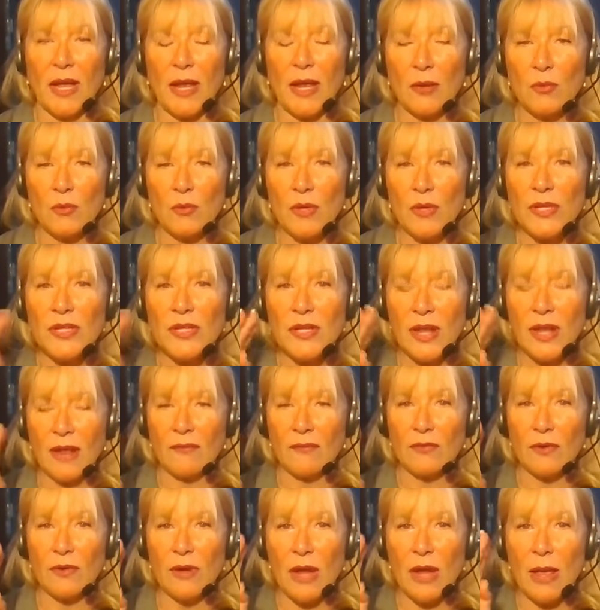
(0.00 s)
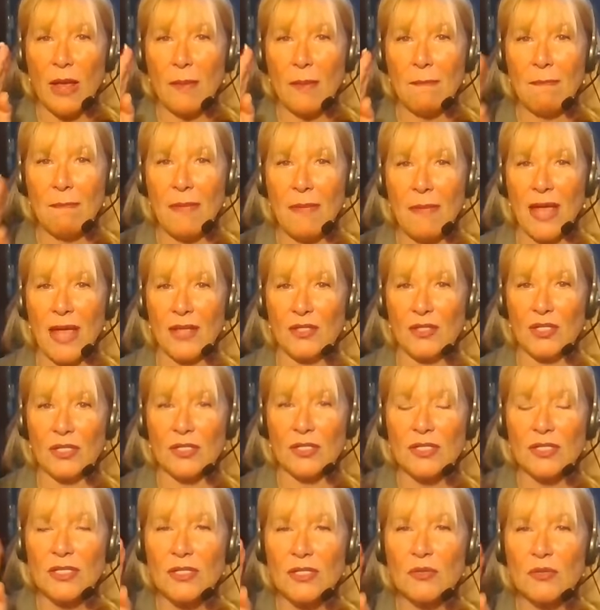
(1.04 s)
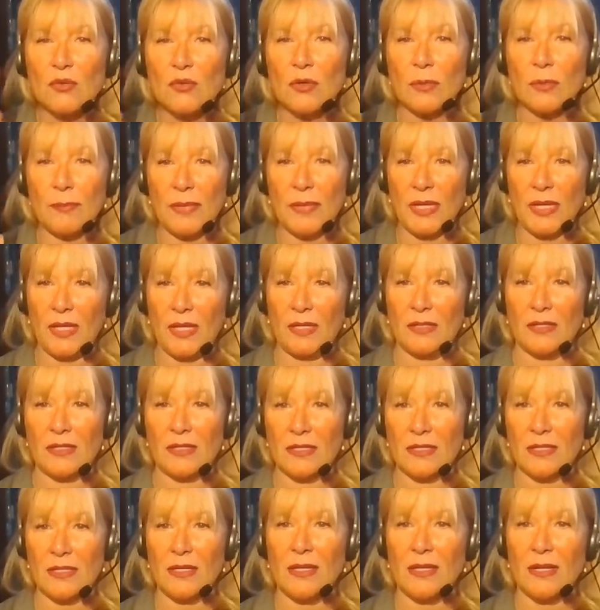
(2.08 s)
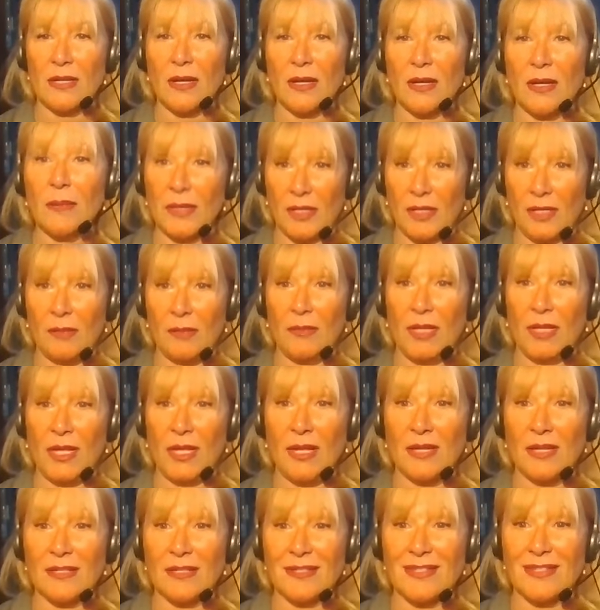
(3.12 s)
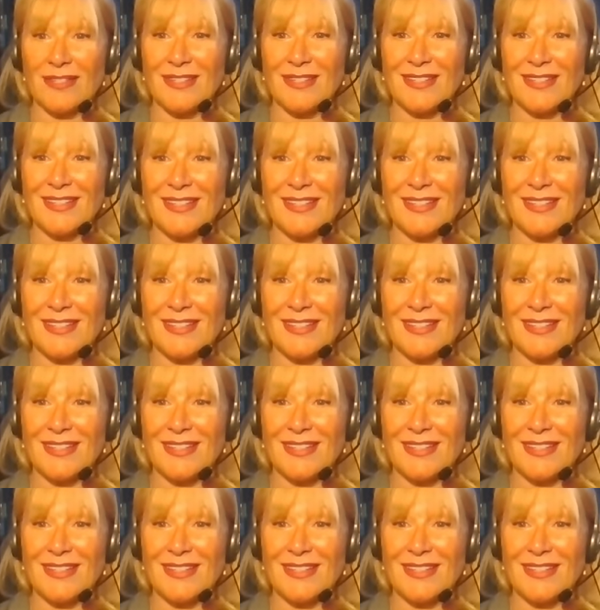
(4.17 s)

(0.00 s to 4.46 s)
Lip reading: I would never imagine scorpions up in the Himalayas.